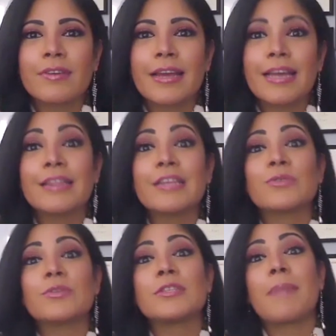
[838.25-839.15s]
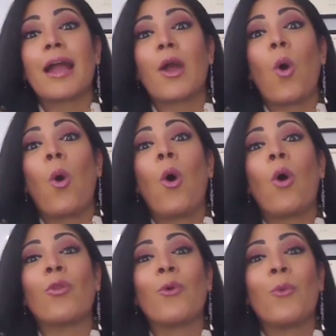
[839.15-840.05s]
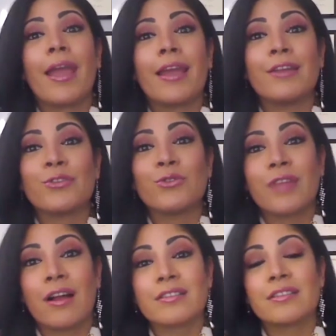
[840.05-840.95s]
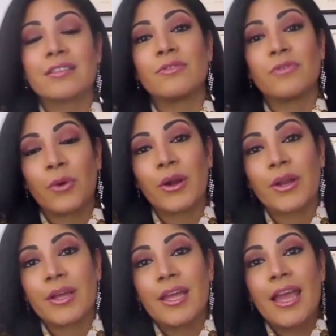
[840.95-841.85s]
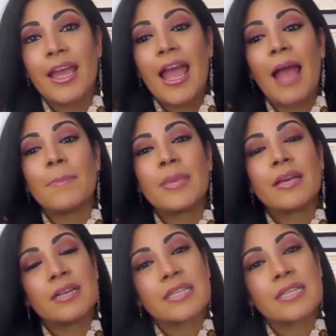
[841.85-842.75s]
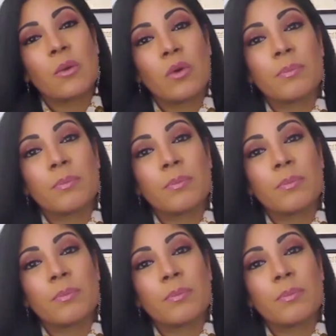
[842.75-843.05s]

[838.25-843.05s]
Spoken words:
And this was back all the way in 2004. And because that one